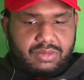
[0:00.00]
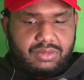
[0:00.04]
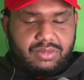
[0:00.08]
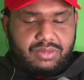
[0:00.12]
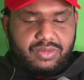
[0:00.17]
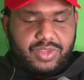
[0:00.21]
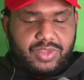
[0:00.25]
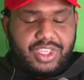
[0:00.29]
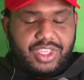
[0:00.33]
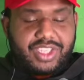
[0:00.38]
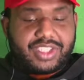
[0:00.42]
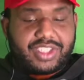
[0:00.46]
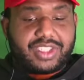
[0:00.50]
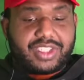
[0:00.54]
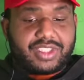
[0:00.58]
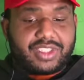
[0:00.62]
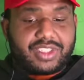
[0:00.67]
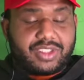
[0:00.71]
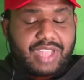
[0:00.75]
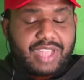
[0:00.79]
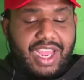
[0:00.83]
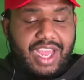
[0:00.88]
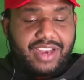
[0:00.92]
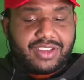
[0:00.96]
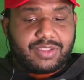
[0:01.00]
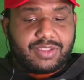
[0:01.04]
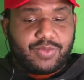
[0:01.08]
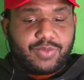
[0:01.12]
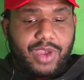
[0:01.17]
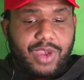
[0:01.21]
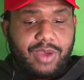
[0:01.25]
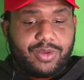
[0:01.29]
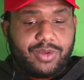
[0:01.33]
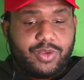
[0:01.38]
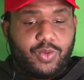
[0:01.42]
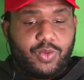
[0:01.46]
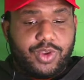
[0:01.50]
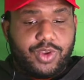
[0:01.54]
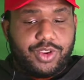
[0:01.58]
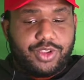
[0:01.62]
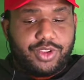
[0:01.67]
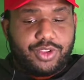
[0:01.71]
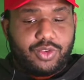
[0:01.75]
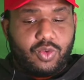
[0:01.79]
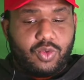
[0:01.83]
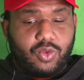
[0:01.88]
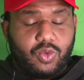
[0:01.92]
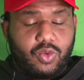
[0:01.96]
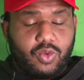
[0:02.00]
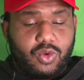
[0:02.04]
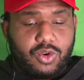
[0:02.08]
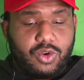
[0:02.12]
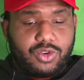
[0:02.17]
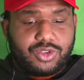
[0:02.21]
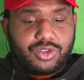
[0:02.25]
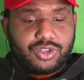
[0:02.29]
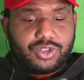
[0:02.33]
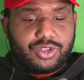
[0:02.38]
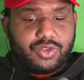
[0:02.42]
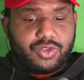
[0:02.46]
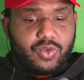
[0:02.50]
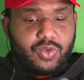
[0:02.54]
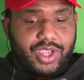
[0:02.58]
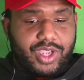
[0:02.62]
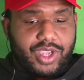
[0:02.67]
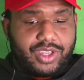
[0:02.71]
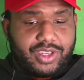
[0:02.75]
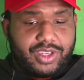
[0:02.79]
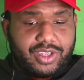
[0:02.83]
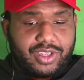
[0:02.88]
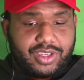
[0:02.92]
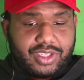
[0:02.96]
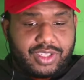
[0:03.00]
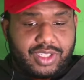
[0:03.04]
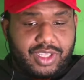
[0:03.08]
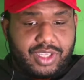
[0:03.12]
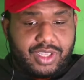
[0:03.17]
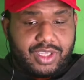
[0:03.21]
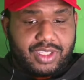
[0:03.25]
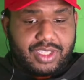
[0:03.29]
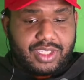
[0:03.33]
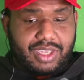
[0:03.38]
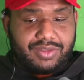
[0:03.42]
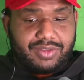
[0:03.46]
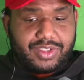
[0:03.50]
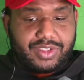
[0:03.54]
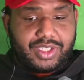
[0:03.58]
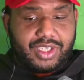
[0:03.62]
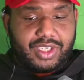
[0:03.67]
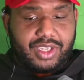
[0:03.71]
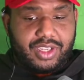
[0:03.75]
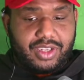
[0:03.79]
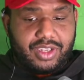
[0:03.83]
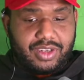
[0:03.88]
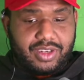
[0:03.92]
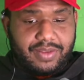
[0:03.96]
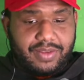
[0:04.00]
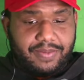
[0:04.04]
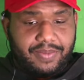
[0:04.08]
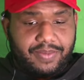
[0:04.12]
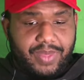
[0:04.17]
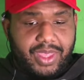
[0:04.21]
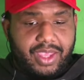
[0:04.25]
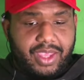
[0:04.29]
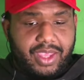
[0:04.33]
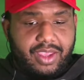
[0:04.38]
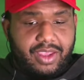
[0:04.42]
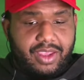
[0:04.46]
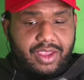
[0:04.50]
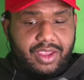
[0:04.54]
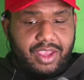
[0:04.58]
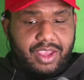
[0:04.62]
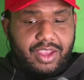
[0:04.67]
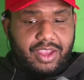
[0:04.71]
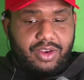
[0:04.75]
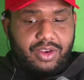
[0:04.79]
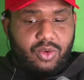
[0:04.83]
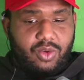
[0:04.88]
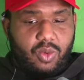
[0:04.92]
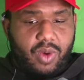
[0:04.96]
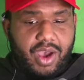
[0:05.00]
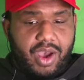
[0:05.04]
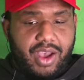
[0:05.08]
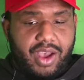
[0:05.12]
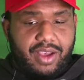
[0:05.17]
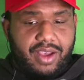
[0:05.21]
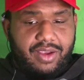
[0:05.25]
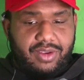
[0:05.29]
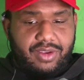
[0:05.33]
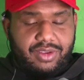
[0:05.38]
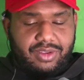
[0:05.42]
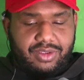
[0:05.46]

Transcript: This is that is probably one of the worst directed scenes I've seen in a while.